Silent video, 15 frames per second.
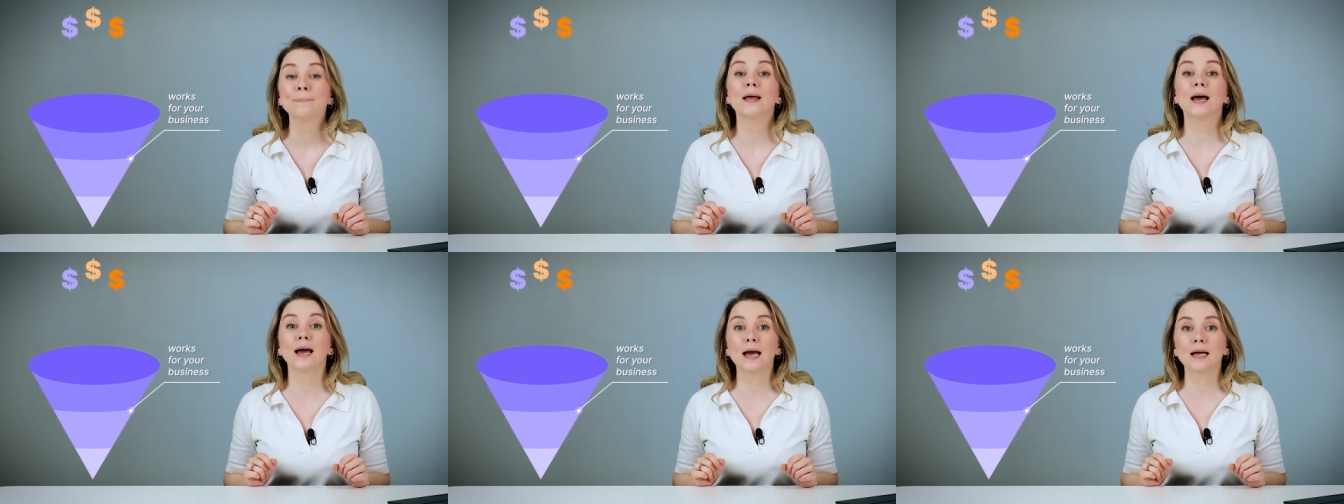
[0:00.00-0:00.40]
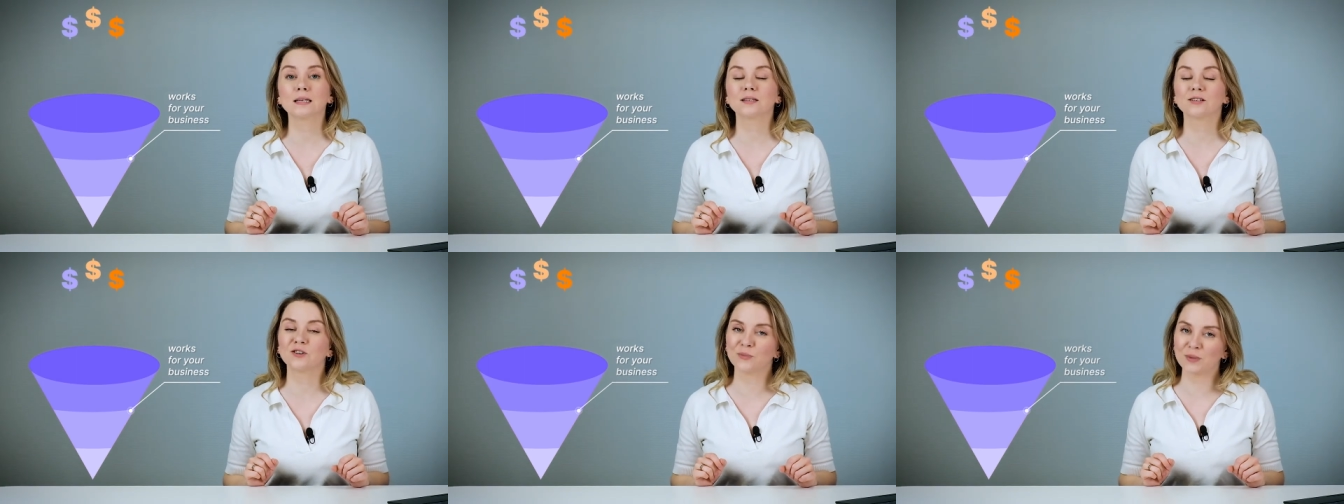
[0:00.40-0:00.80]
and
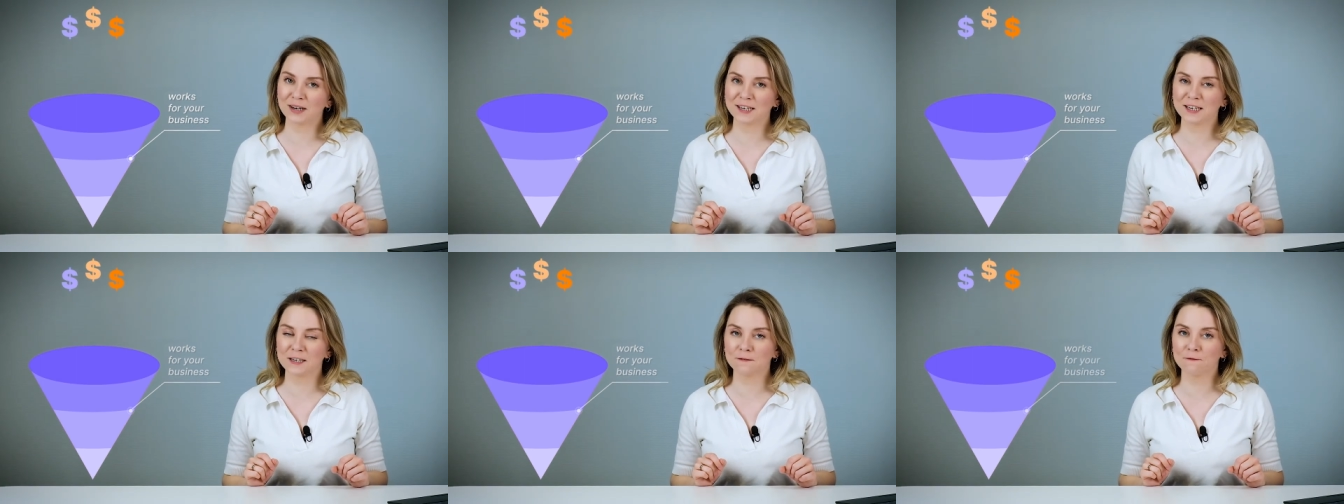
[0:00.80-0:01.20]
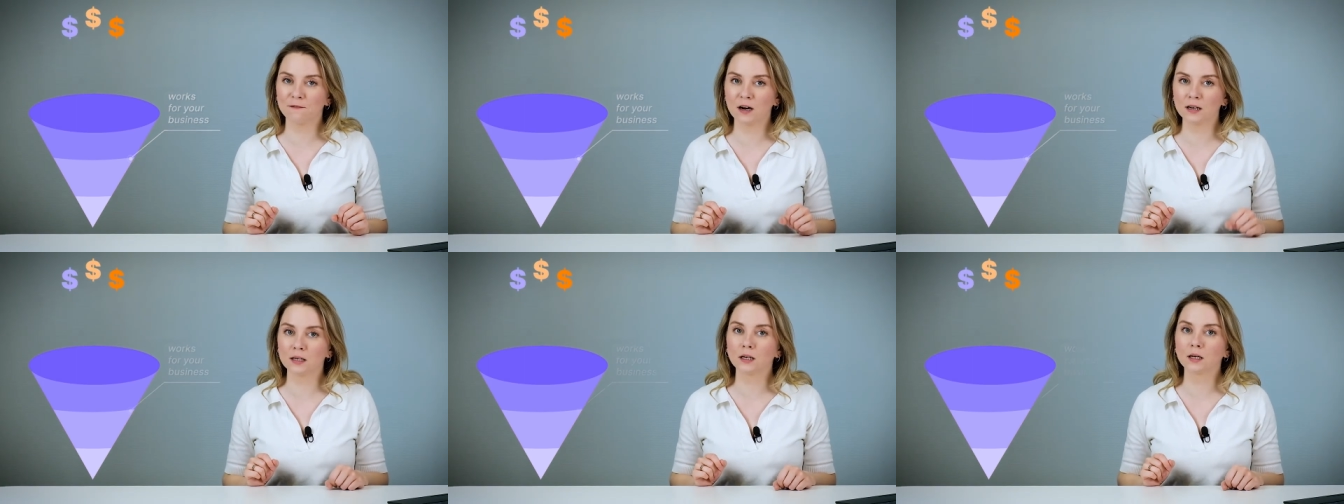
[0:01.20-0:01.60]
your marketing
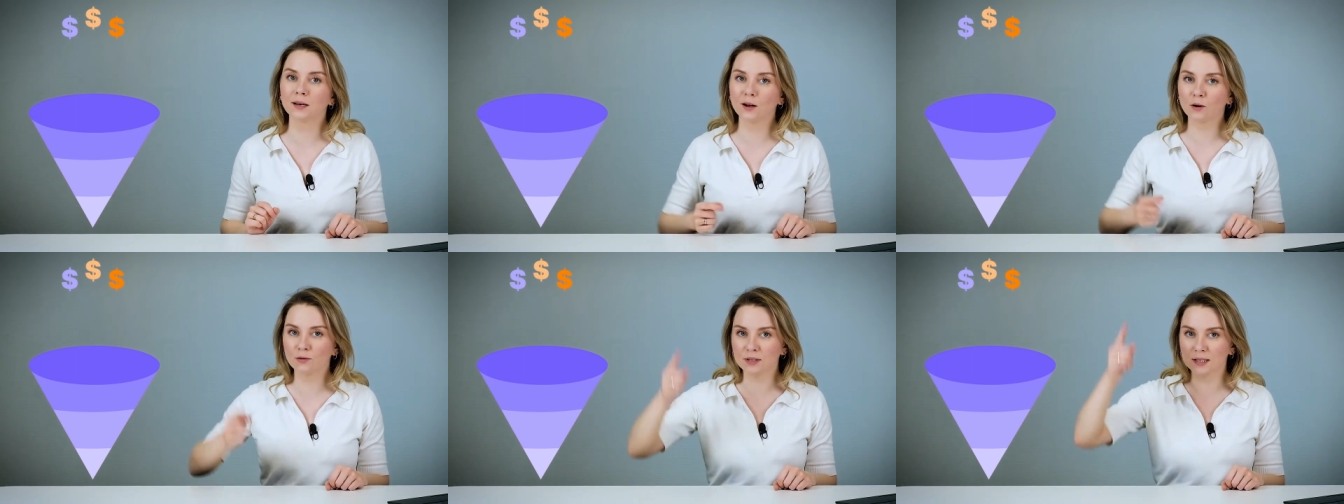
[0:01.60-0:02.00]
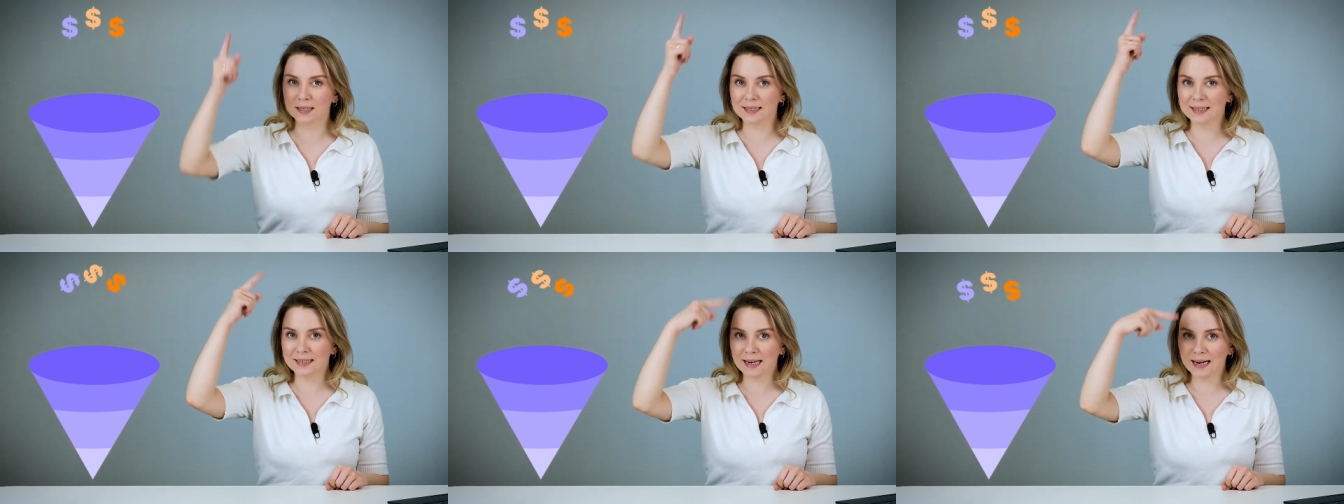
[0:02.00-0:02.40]
funnel knows
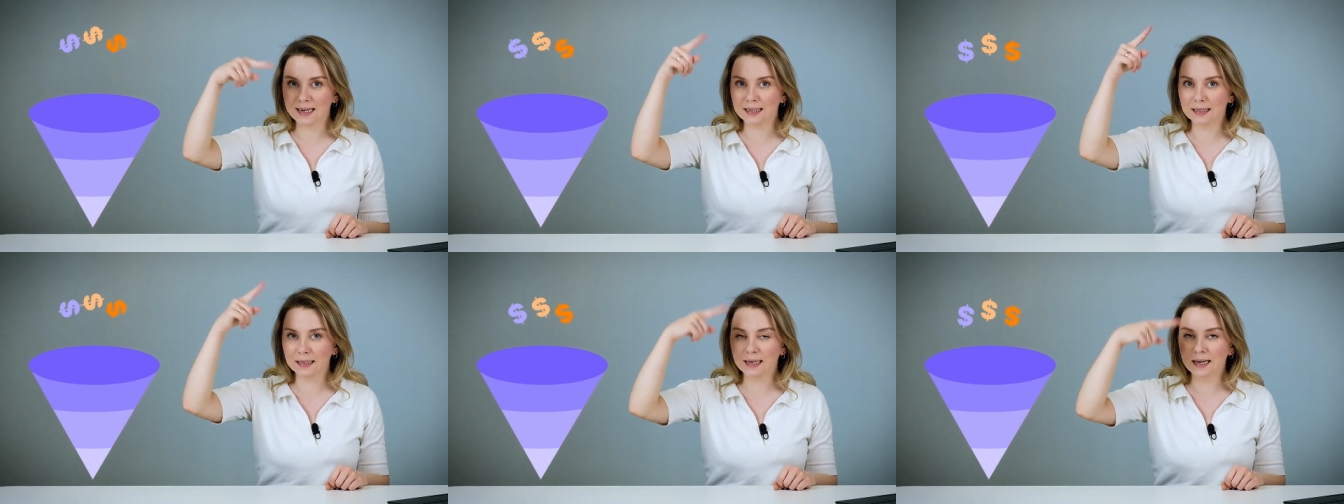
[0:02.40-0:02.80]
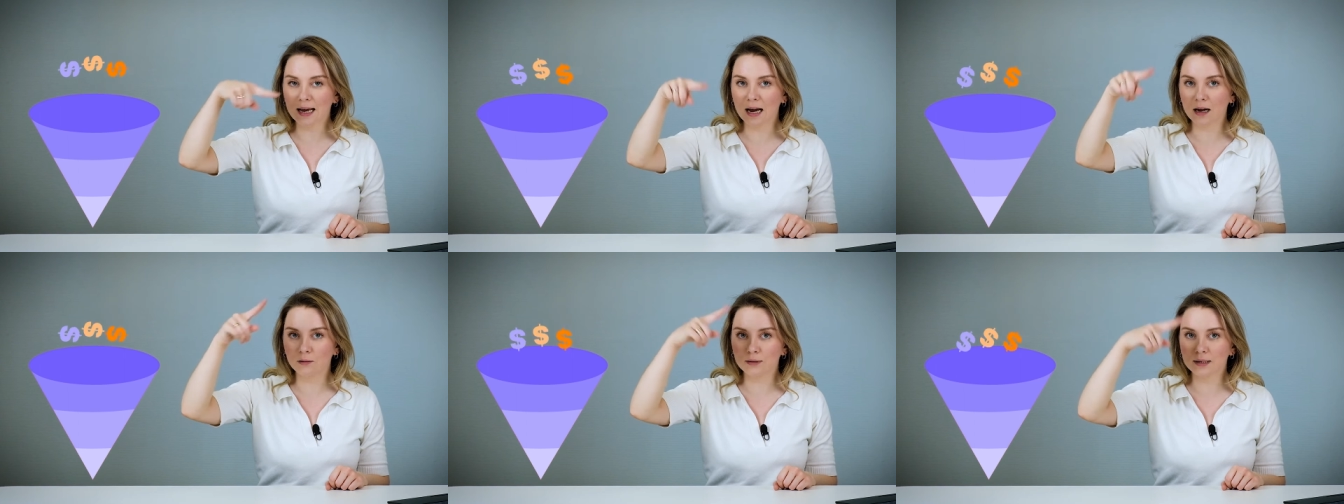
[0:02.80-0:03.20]
exactly
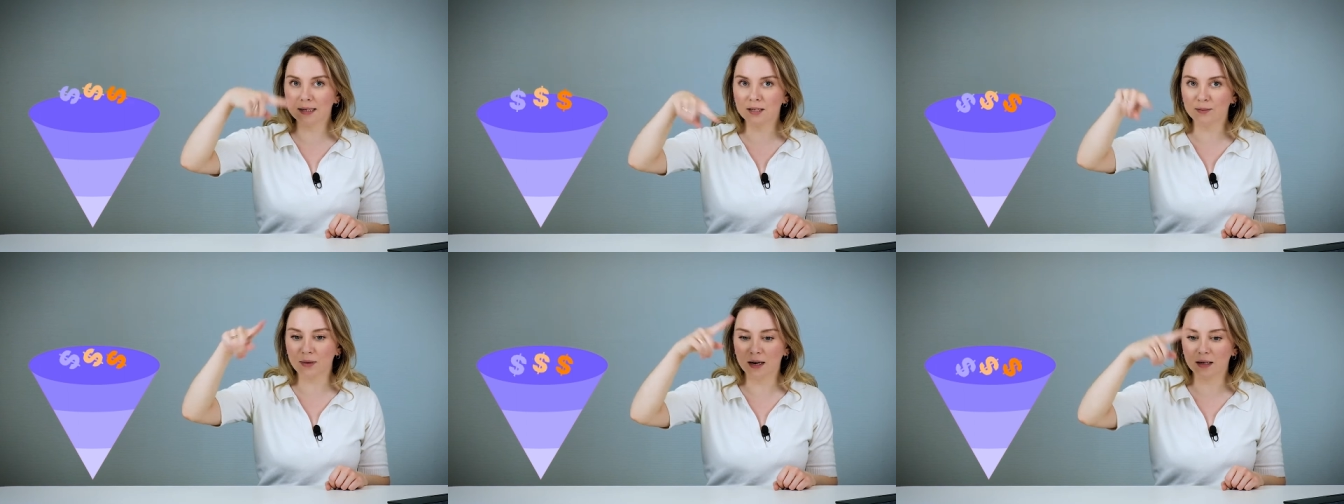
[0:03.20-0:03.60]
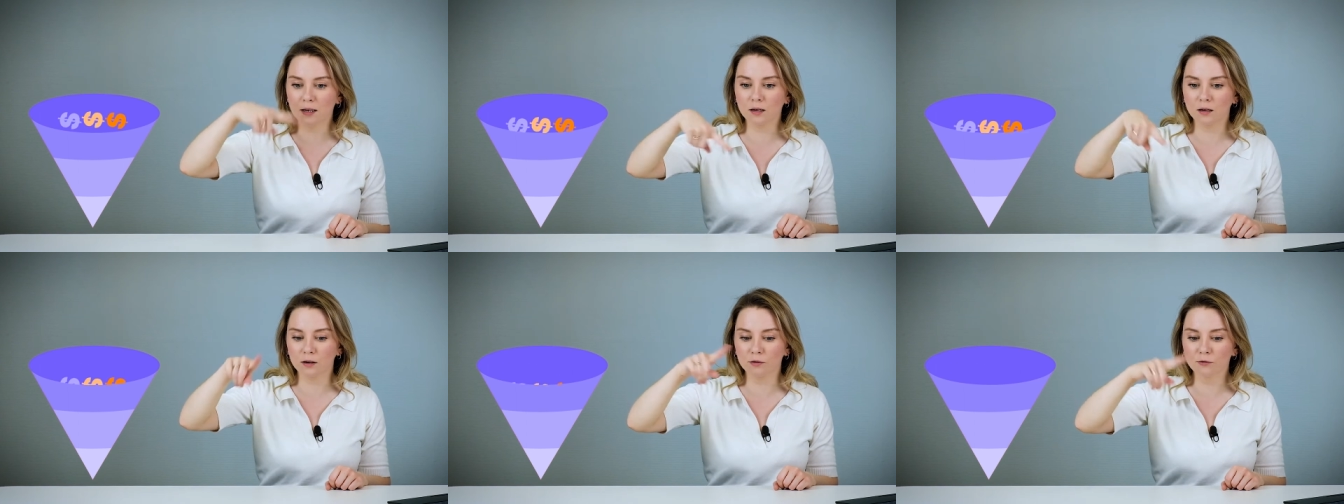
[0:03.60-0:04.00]
how this money
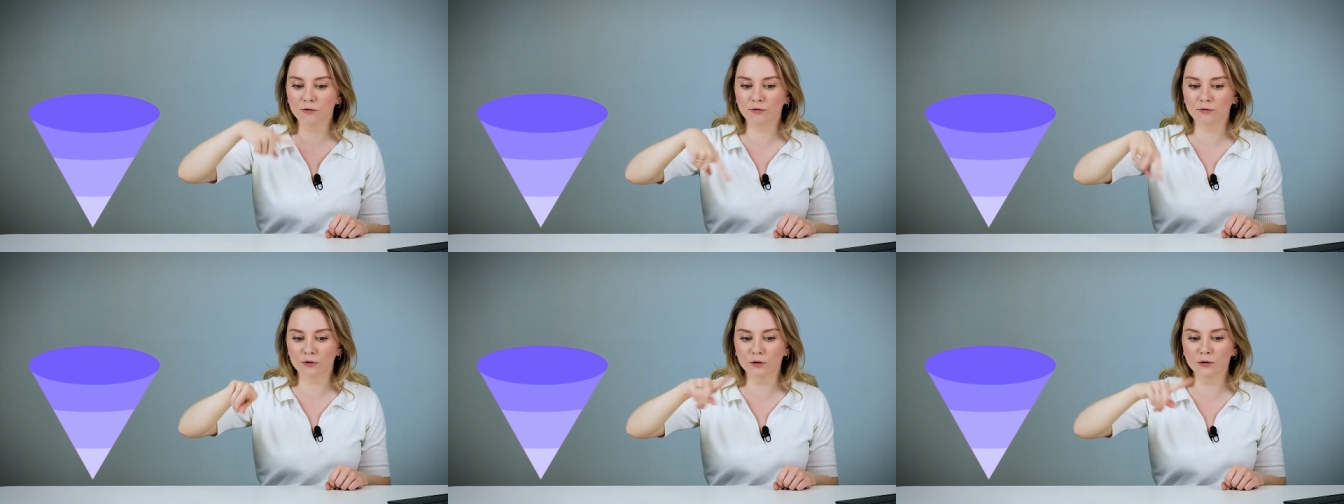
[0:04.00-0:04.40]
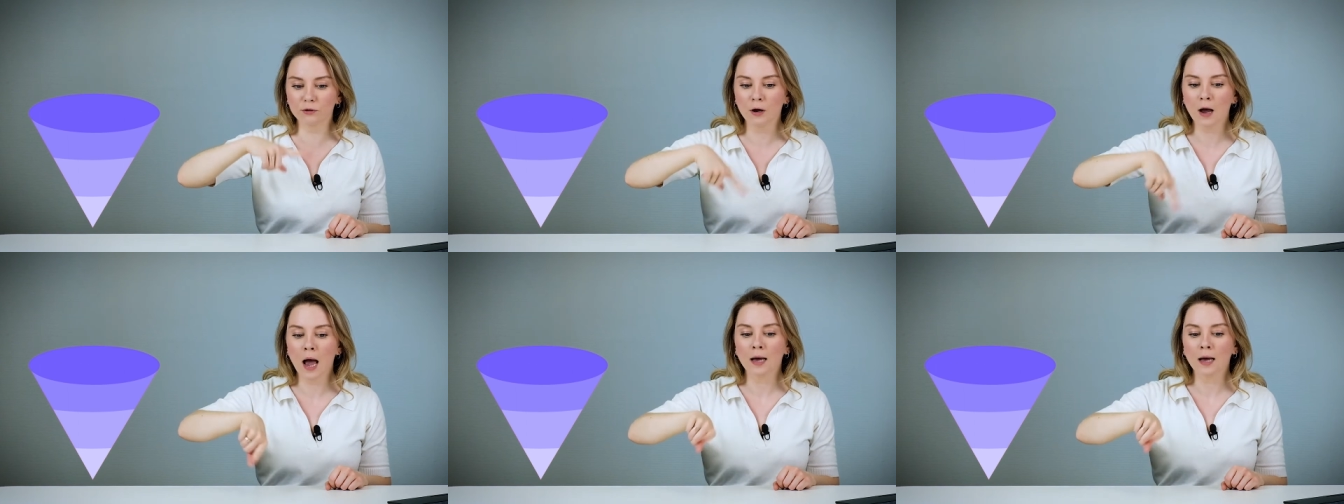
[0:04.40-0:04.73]
go through